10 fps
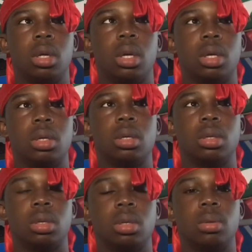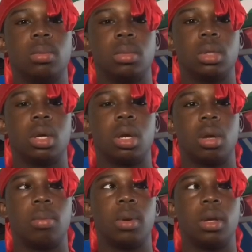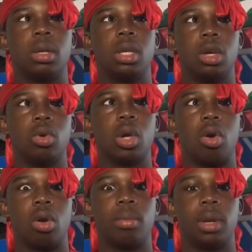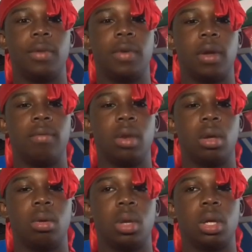get start getting paid, he'll get all the money for that video.